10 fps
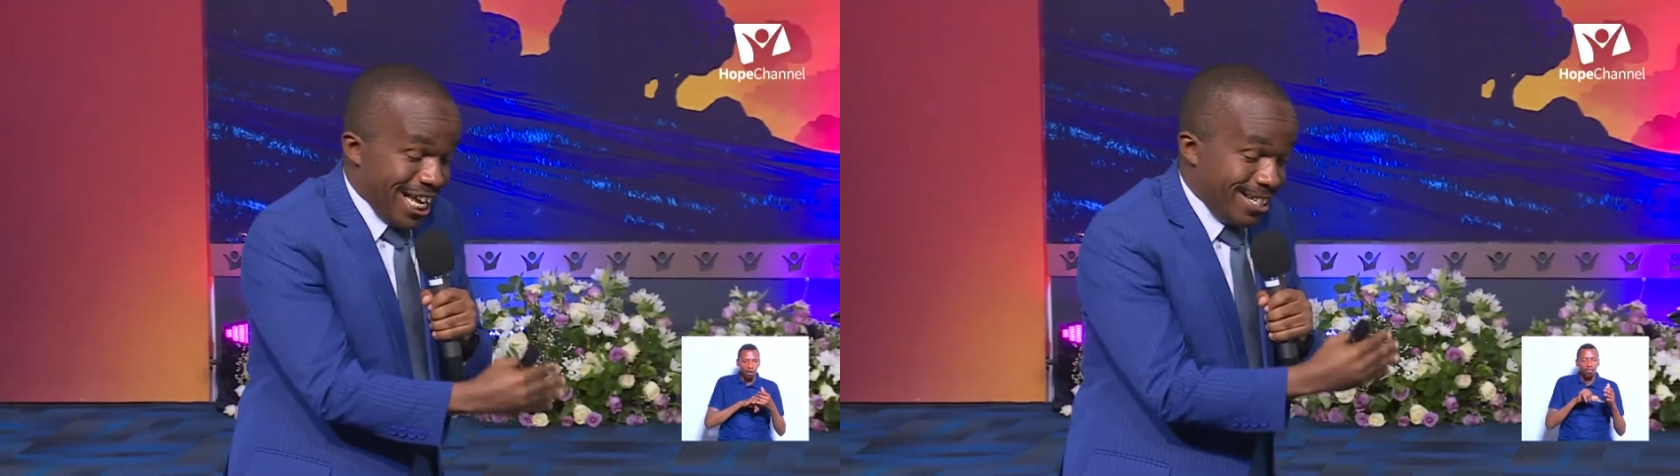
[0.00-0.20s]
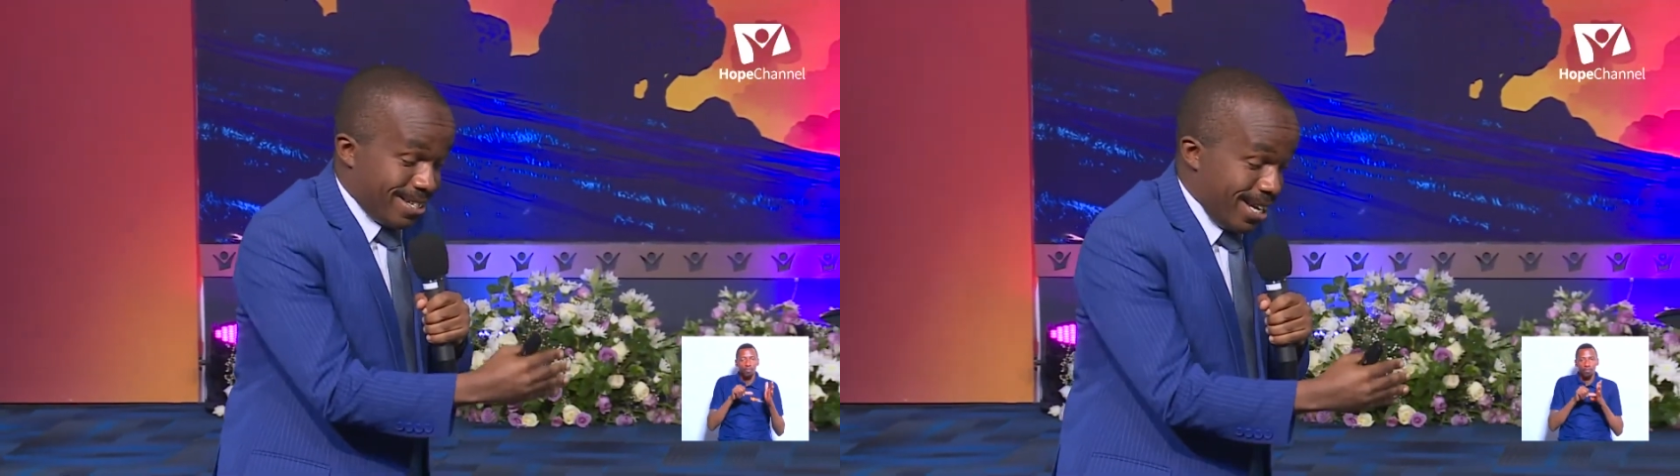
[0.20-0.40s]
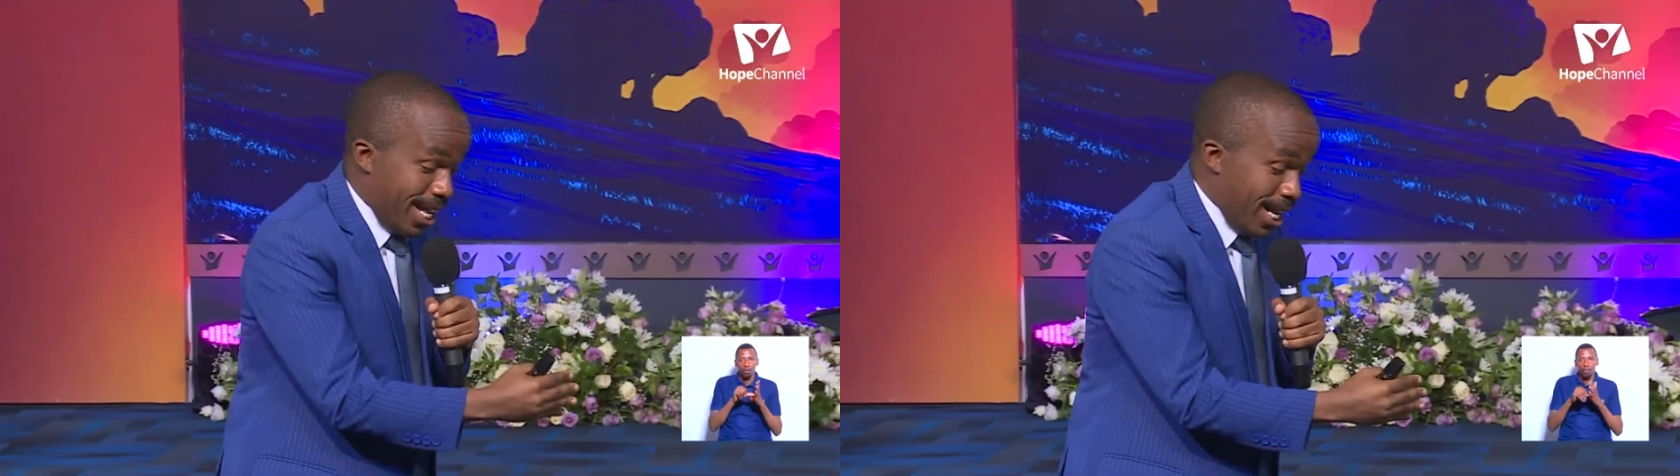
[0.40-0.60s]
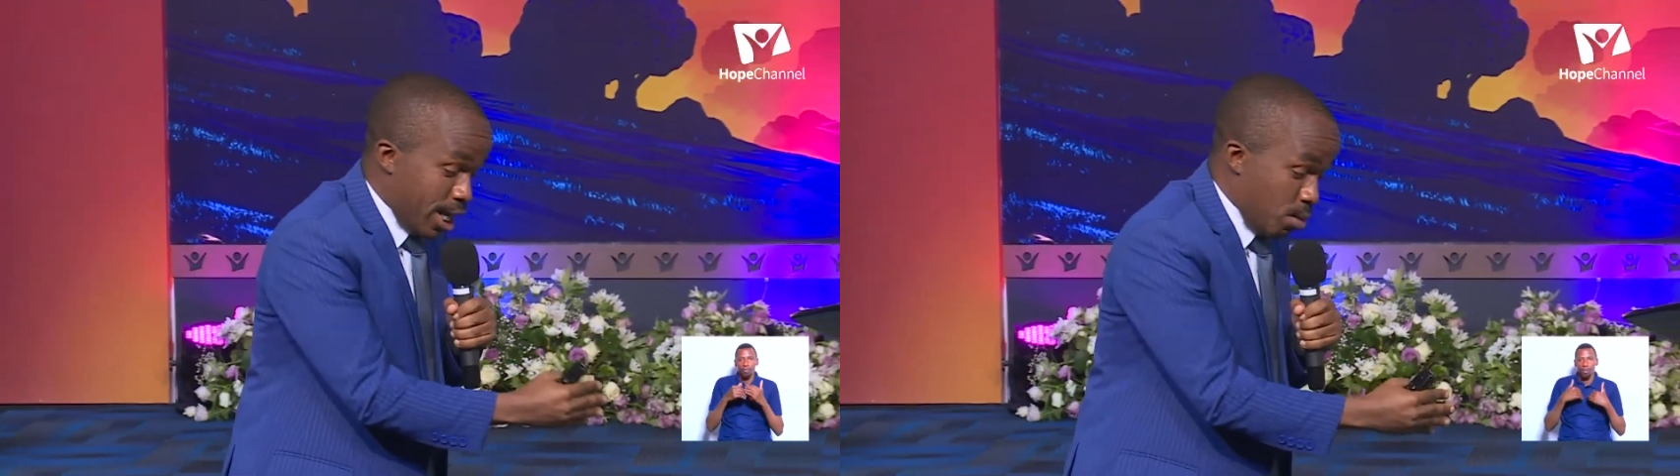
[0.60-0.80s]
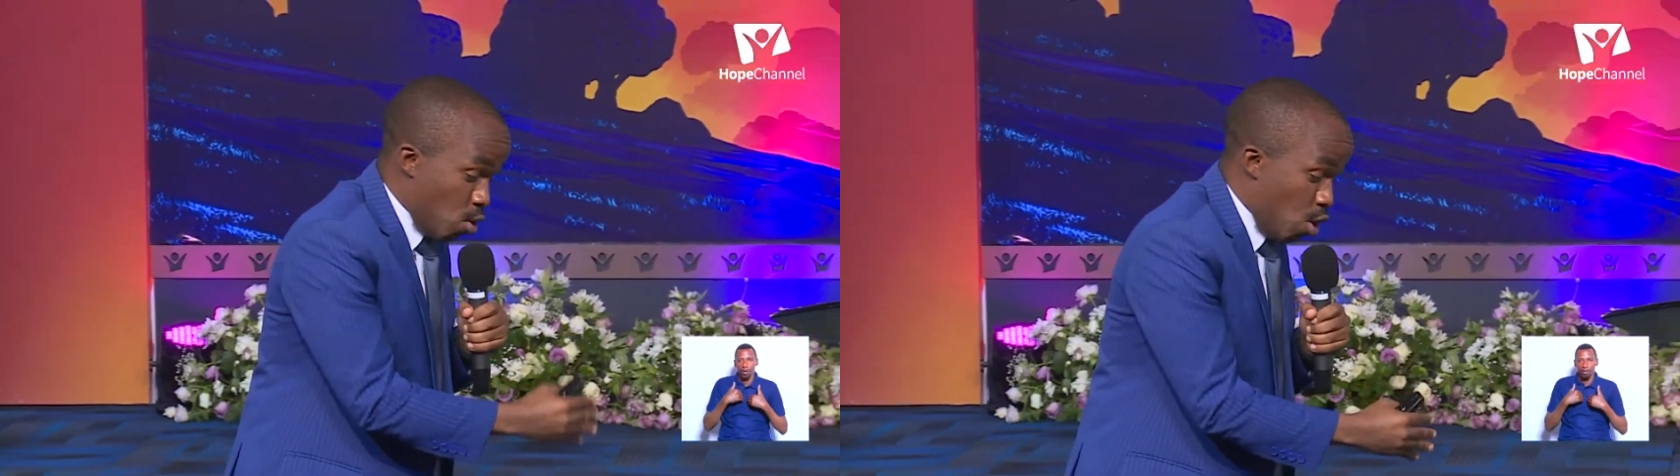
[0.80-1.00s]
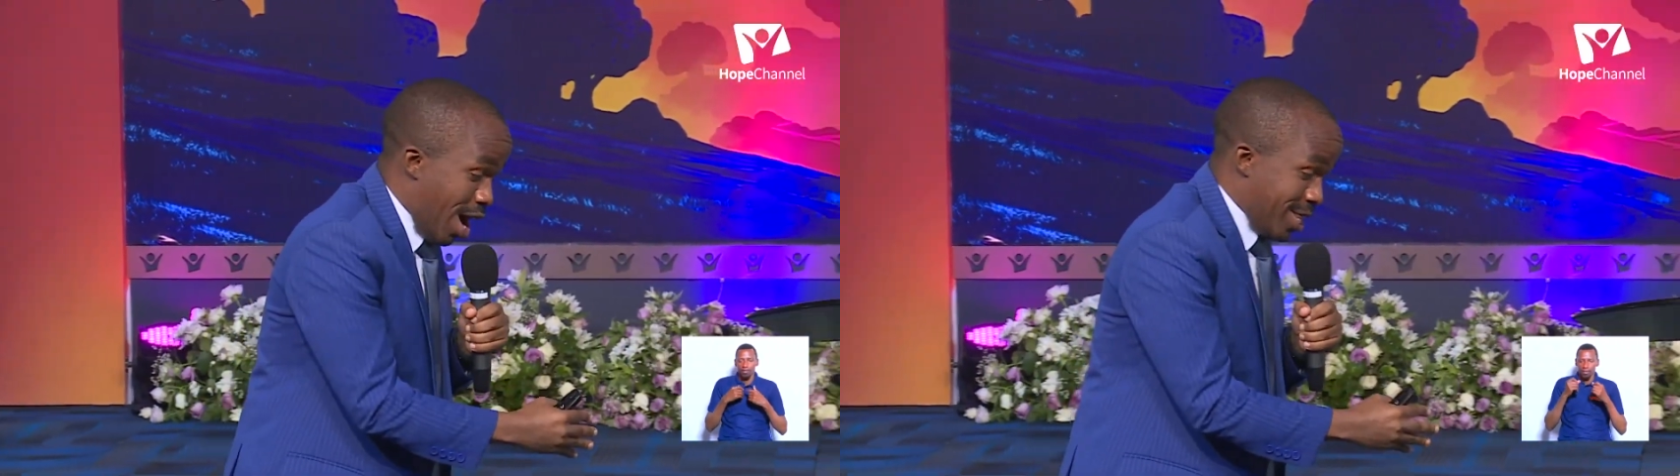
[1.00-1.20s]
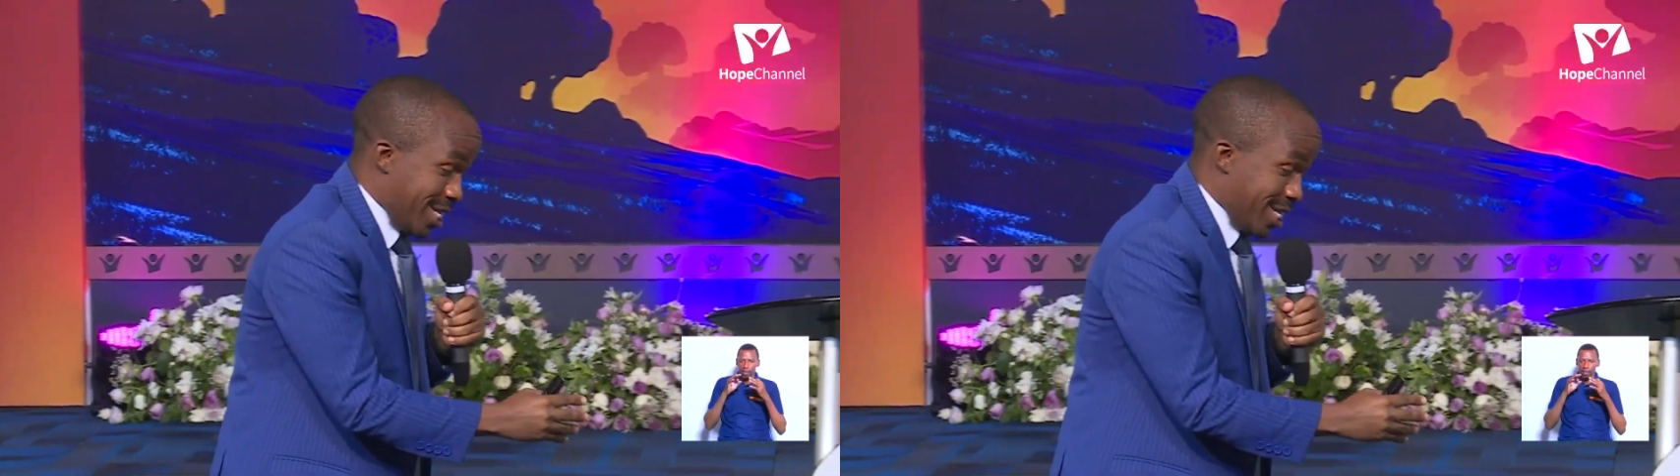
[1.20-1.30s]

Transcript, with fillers: and tell him or her